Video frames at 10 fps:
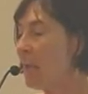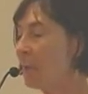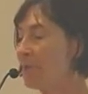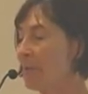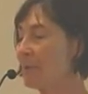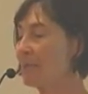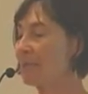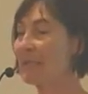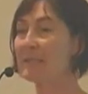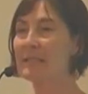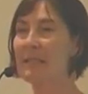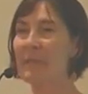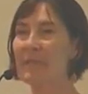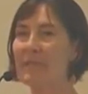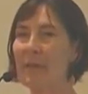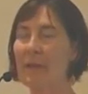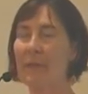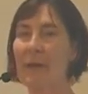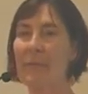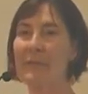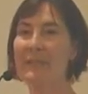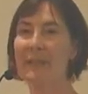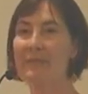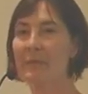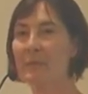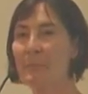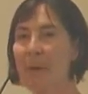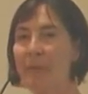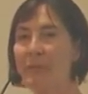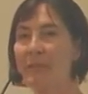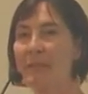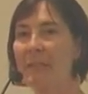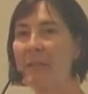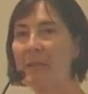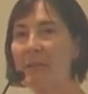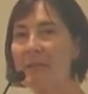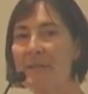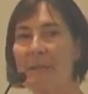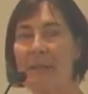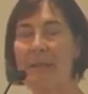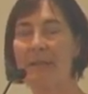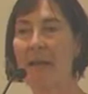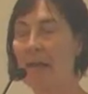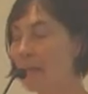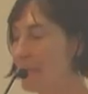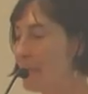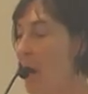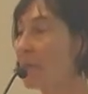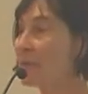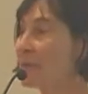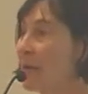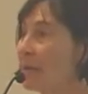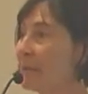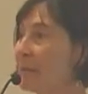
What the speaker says: We don't collect some of the really diverse biological indicators that Brock was talking